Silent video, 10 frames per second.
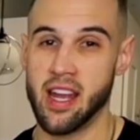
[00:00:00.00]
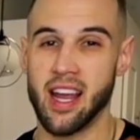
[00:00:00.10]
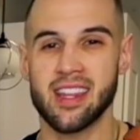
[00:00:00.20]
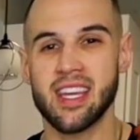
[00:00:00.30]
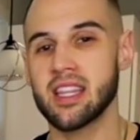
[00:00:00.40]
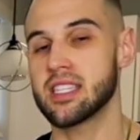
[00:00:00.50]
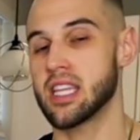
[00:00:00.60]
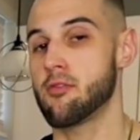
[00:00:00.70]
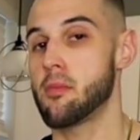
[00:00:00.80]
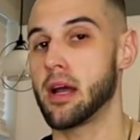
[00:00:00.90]
and I think the
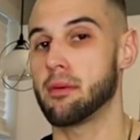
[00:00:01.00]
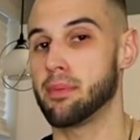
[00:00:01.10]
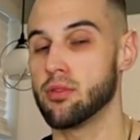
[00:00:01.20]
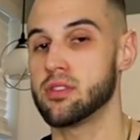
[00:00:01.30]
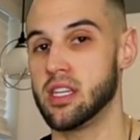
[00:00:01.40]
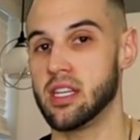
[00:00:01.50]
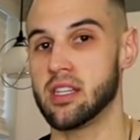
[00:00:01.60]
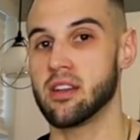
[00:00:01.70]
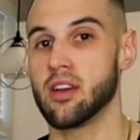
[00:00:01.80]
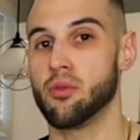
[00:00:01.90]
same amount of
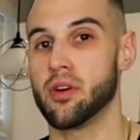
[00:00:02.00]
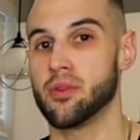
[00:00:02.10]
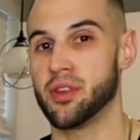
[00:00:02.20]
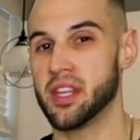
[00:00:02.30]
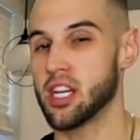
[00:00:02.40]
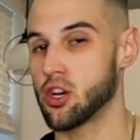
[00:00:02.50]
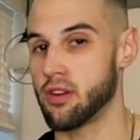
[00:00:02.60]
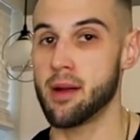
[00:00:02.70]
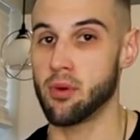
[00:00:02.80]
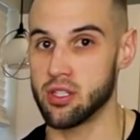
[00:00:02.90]
protein within a
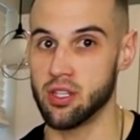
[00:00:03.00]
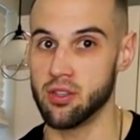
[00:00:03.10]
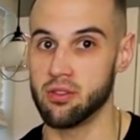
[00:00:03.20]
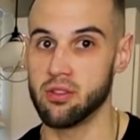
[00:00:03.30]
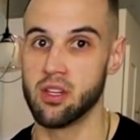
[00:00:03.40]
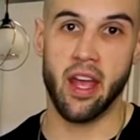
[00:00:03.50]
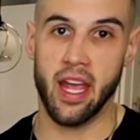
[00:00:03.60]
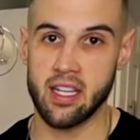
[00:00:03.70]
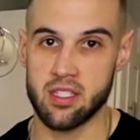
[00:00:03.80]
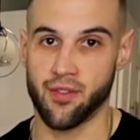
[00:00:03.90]
gram or two.
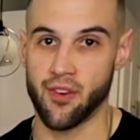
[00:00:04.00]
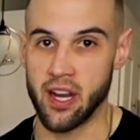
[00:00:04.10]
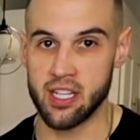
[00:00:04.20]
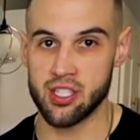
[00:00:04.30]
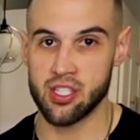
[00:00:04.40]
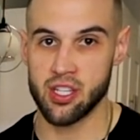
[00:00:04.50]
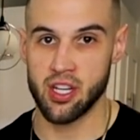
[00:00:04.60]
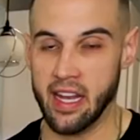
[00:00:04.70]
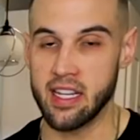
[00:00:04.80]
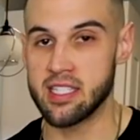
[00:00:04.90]
And it's fresh
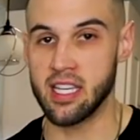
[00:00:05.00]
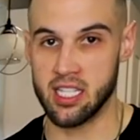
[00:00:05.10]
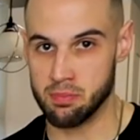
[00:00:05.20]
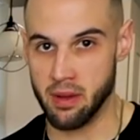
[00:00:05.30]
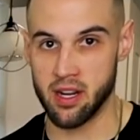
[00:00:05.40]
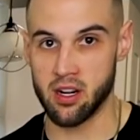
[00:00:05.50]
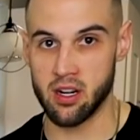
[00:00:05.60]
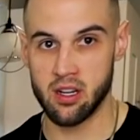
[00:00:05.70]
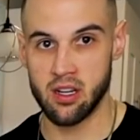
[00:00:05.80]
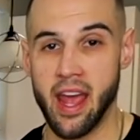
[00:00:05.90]
and it tastes
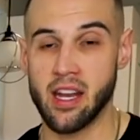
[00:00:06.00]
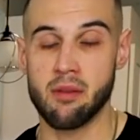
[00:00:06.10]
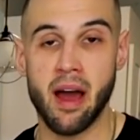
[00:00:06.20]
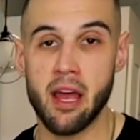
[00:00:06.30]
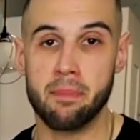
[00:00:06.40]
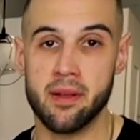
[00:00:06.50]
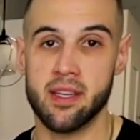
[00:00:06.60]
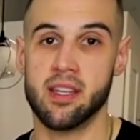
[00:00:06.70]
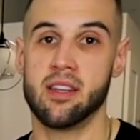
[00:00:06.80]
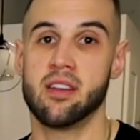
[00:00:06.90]
better. And in my
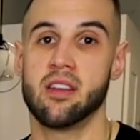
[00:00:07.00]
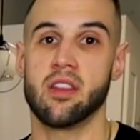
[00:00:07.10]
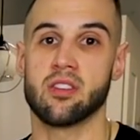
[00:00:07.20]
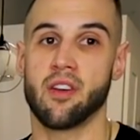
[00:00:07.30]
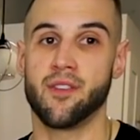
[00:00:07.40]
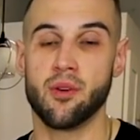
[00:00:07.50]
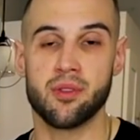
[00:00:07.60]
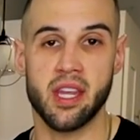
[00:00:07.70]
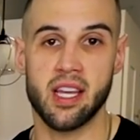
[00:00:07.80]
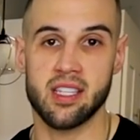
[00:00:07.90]
opinion, there's a few
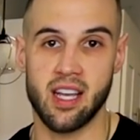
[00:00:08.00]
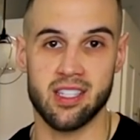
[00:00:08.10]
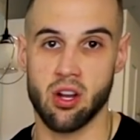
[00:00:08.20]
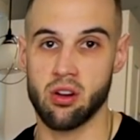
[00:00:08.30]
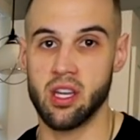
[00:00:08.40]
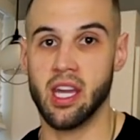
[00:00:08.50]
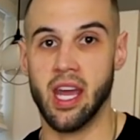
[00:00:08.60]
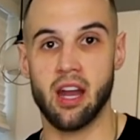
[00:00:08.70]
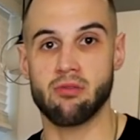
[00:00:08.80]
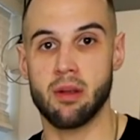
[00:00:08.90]
things that turkey
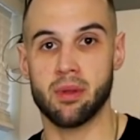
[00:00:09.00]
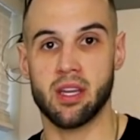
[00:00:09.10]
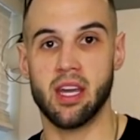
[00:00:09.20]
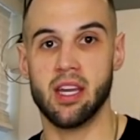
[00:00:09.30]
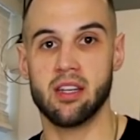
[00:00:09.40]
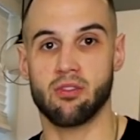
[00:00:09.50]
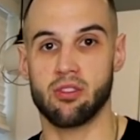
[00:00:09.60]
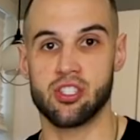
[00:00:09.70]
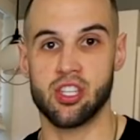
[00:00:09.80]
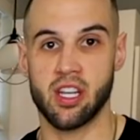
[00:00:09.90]
can't replicate
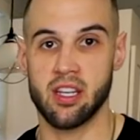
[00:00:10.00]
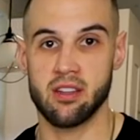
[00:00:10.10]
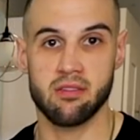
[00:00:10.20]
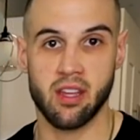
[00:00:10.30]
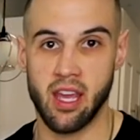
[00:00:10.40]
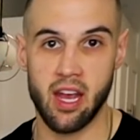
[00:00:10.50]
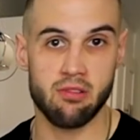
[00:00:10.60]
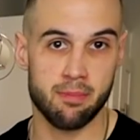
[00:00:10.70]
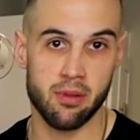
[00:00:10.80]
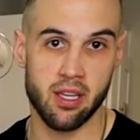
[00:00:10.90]
or chicken can't
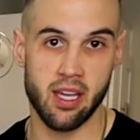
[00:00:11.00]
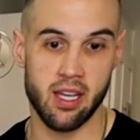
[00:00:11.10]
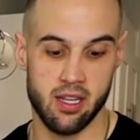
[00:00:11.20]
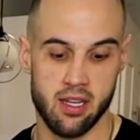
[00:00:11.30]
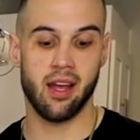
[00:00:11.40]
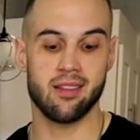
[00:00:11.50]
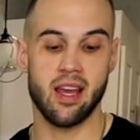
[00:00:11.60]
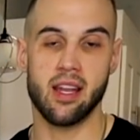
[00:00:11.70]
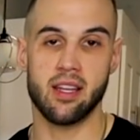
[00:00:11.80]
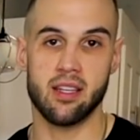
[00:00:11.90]
replicate, and
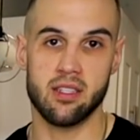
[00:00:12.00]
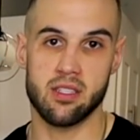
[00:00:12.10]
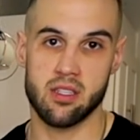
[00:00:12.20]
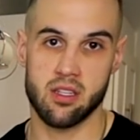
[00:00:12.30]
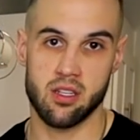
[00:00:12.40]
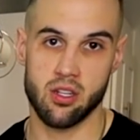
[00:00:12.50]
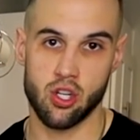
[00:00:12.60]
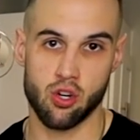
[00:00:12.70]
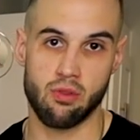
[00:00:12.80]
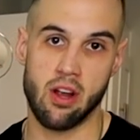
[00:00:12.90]
that is
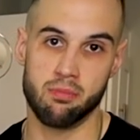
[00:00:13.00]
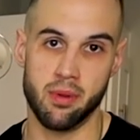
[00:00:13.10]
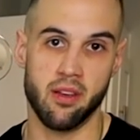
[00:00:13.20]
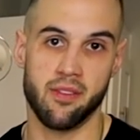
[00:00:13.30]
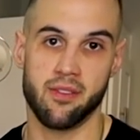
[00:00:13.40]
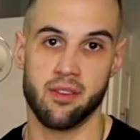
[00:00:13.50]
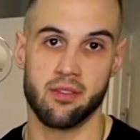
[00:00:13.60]
ground beef.